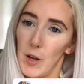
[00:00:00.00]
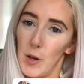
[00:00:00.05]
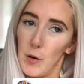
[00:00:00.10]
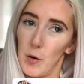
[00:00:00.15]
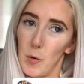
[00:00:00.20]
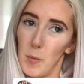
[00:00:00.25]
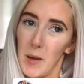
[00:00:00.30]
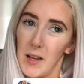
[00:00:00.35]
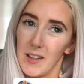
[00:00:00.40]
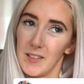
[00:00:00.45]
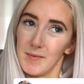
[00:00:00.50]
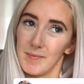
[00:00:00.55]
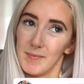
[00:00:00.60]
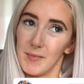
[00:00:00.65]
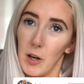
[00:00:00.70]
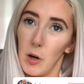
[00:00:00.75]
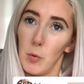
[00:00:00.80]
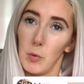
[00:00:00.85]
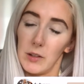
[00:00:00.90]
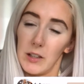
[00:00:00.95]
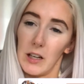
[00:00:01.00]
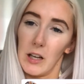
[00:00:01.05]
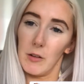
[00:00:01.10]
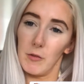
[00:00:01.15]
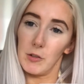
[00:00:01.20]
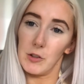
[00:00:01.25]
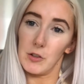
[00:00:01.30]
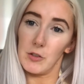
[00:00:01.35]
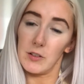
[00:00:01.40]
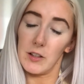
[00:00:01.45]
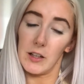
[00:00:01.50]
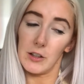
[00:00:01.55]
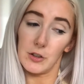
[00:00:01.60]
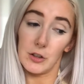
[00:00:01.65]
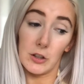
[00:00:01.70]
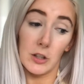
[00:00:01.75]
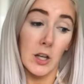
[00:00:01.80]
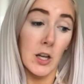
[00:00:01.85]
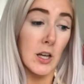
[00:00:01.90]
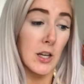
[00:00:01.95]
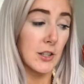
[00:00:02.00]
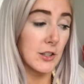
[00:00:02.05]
Not me. I'll always get it in the reduced section.